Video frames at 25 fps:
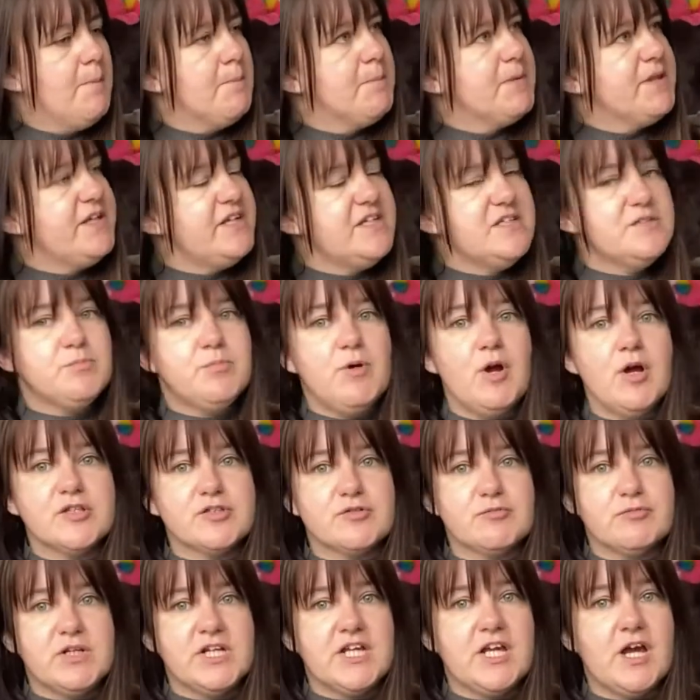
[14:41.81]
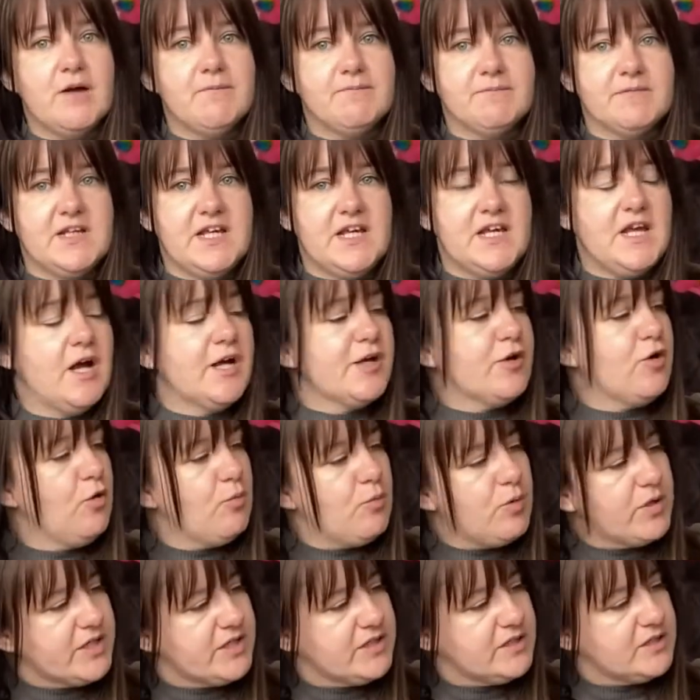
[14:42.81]
But these bras are really comfy. I
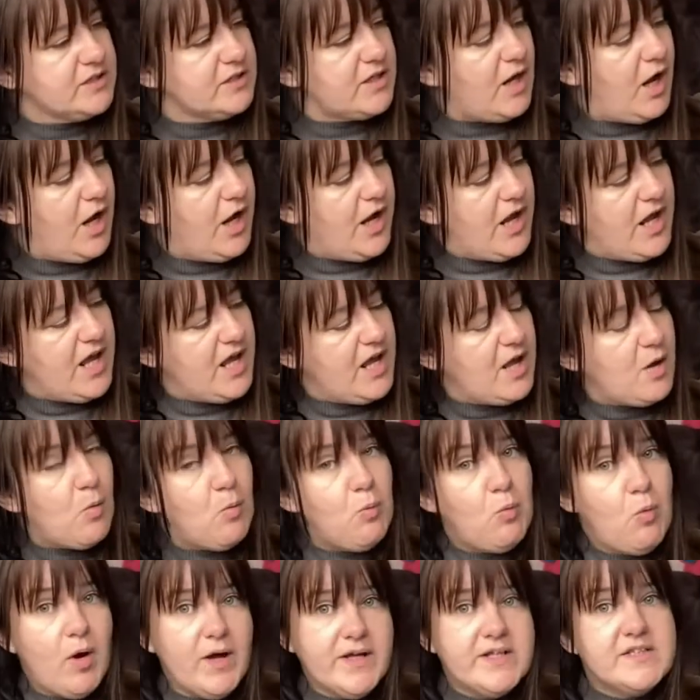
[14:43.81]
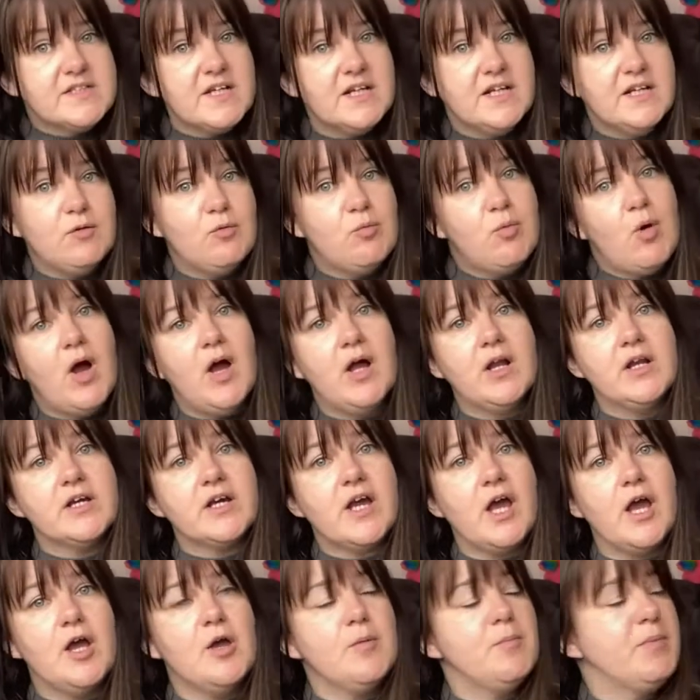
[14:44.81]
got one in a white a little while
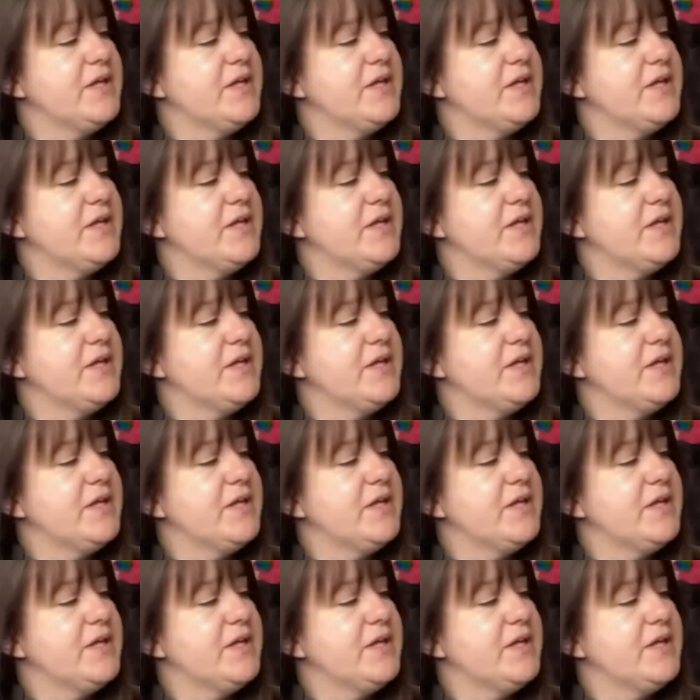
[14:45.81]
ago,